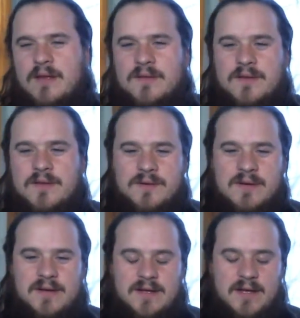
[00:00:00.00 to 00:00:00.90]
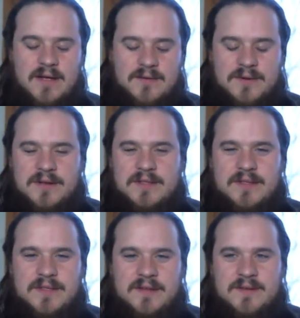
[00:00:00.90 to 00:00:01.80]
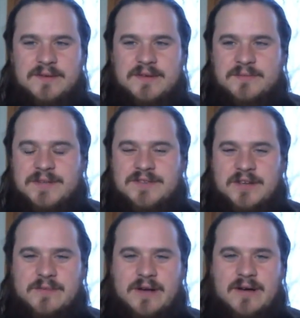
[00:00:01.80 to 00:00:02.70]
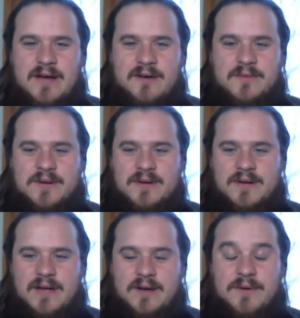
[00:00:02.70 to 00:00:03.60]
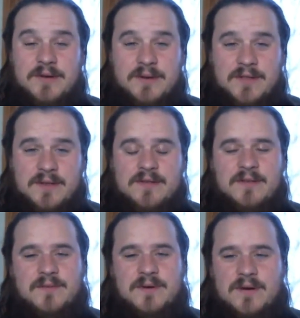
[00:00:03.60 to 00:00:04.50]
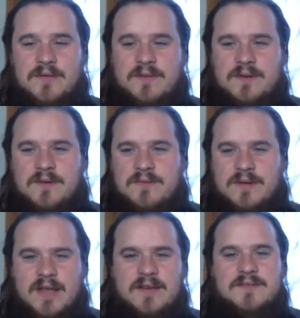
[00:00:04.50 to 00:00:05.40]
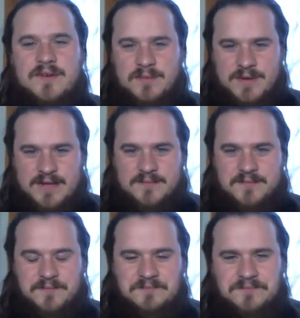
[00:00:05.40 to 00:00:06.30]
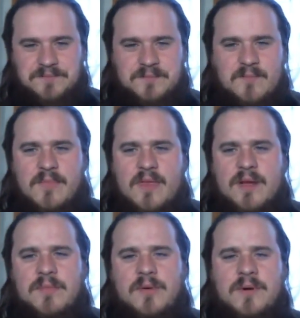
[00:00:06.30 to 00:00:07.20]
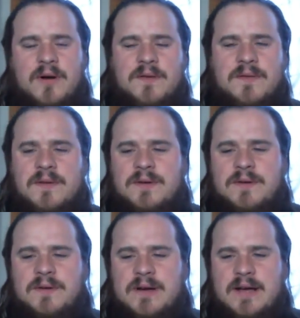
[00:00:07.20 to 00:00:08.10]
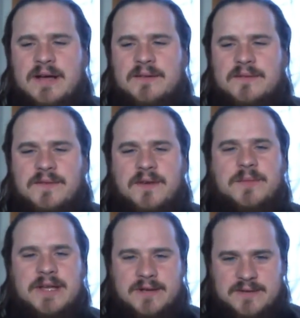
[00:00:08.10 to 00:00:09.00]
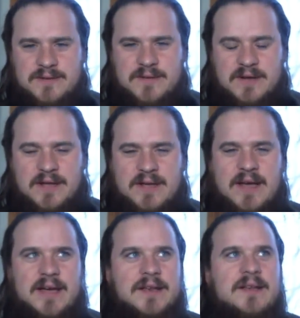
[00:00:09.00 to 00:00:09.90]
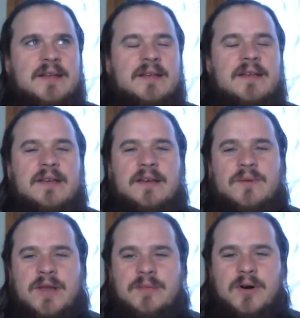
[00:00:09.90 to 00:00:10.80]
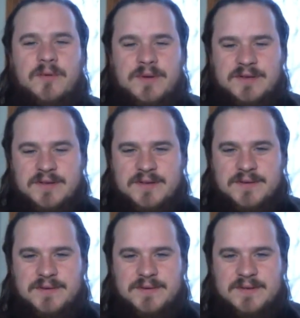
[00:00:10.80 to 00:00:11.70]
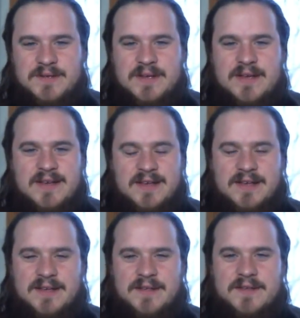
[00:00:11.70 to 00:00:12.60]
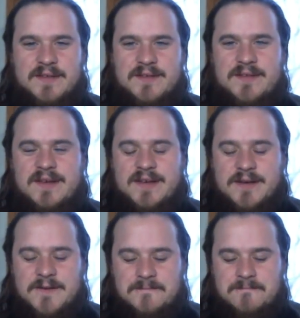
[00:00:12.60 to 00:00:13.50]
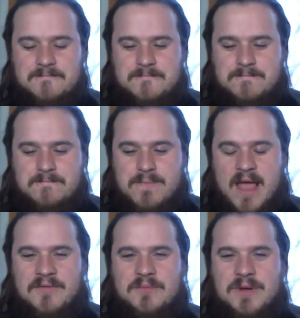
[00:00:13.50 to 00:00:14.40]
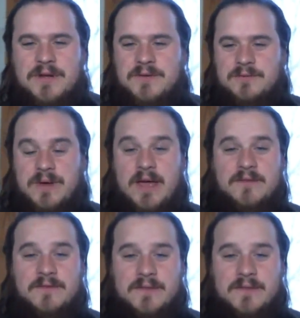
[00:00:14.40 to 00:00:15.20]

So one of the things I wanted to mention about how we're doing this is we're live streaming it, but we're also filming it. Okay, and what I'm hoping to do is everybody who paid for